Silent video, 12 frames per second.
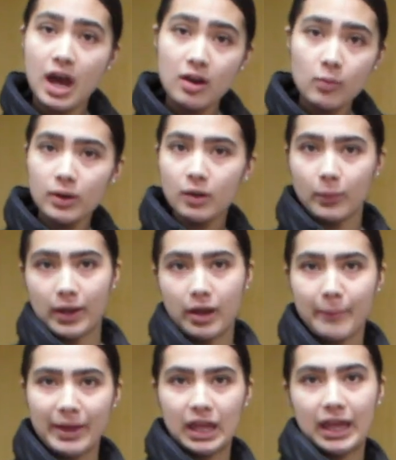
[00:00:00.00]
I don't want to wake
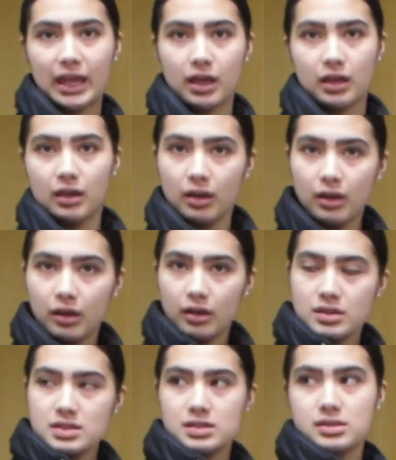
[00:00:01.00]
up at I
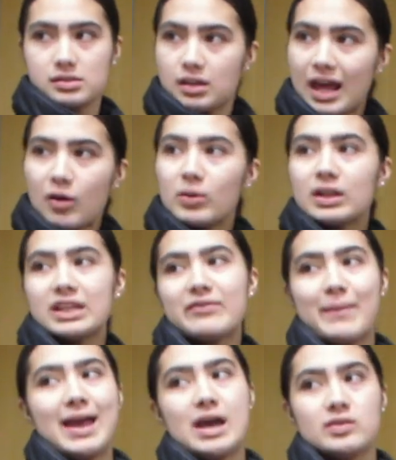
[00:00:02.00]
don't want to leave
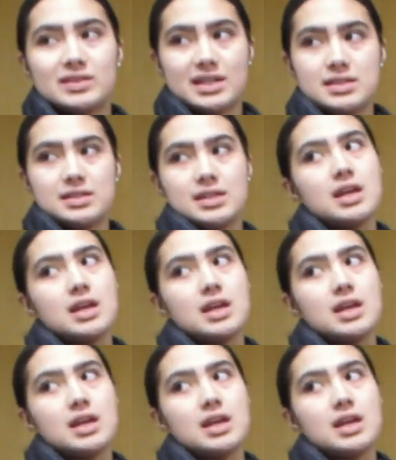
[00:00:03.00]
my house at